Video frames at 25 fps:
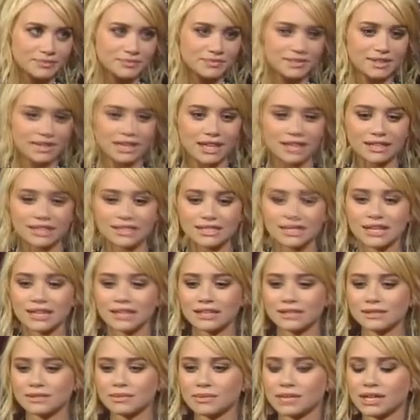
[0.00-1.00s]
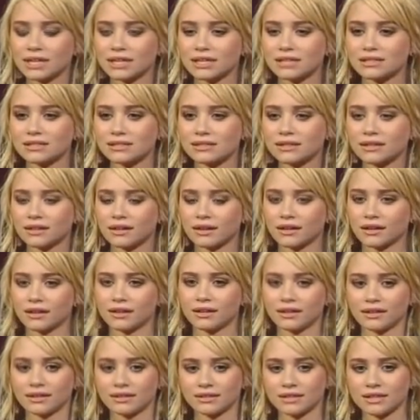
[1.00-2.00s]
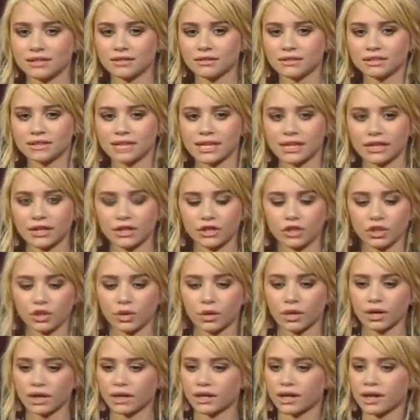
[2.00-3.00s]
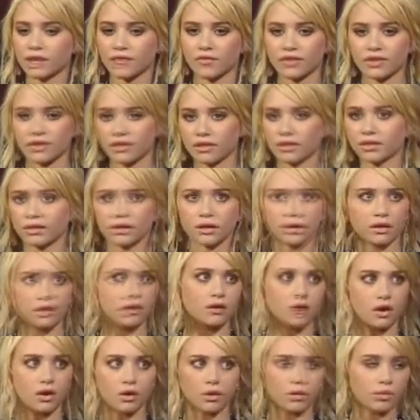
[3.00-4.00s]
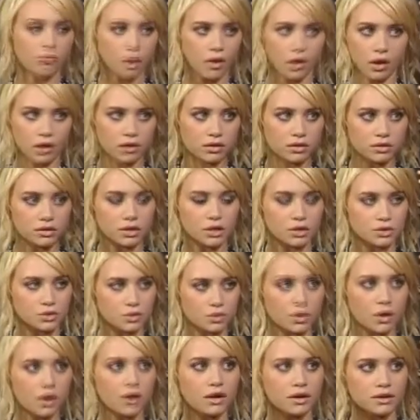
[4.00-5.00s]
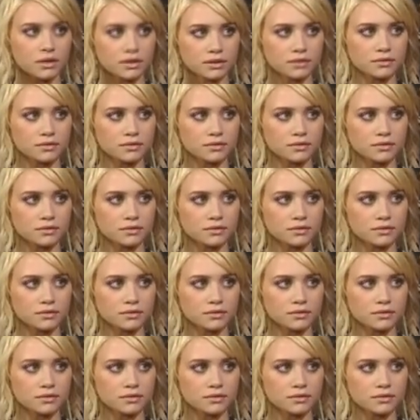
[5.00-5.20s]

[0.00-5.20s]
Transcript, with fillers: Action that comedy. takes place uh, in a single day in New York, and everything that can go wrong goes mm-hmm. wrong.